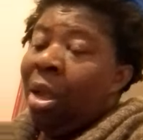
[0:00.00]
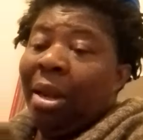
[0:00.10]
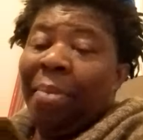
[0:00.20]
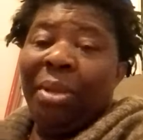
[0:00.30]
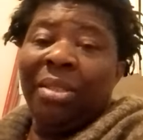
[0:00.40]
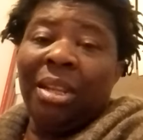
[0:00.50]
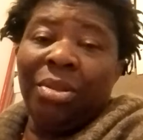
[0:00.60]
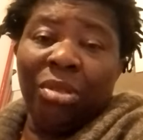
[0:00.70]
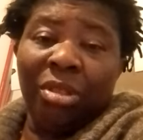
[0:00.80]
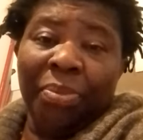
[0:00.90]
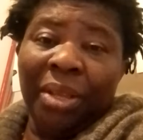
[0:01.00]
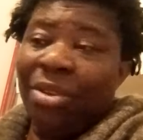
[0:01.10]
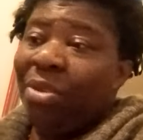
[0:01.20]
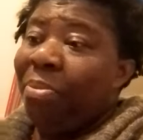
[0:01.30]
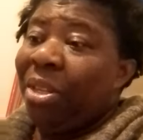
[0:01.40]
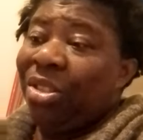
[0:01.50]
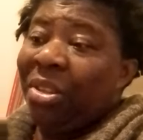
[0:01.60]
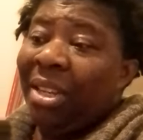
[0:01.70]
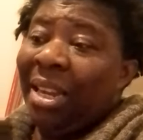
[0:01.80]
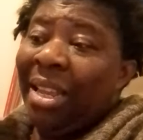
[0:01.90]
Let me tell you something. I don't
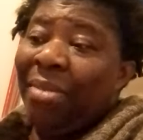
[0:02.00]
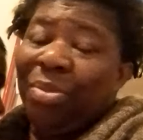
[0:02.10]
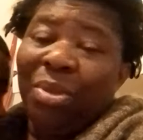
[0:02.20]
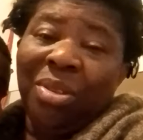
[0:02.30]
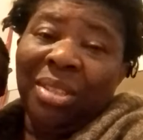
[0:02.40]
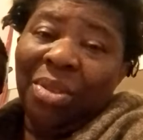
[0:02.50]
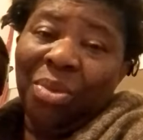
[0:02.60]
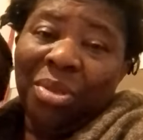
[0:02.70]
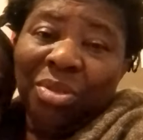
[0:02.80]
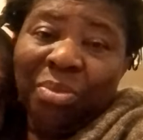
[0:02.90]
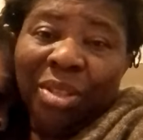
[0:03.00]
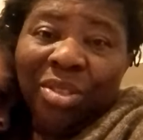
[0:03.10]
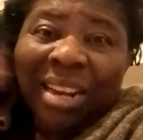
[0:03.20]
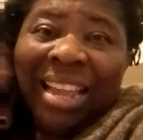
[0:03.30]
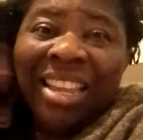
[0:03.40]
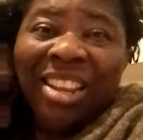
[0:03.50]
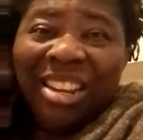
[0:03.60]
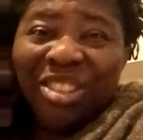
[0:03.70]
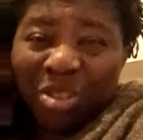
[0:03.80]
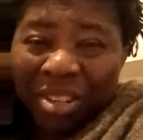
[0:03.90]
mention their names because I want to mention. I
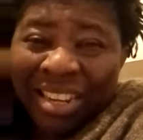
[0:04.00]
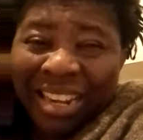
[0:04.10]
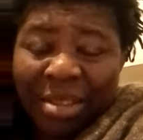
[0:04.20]
mention their